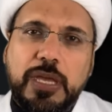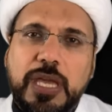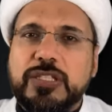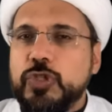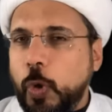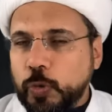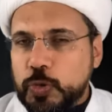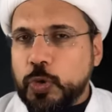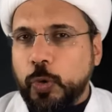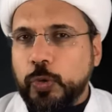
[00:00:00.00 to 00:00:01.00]
It is
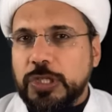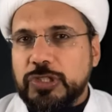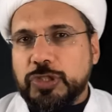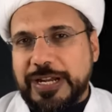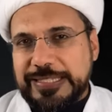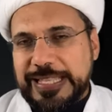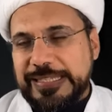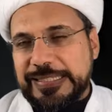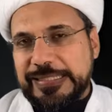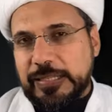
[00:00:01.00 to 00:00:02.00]
also
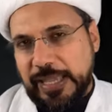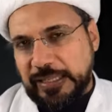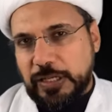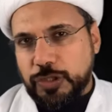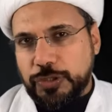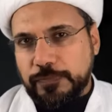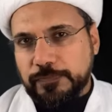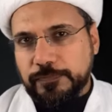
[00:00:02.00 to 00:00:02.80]
translated to English.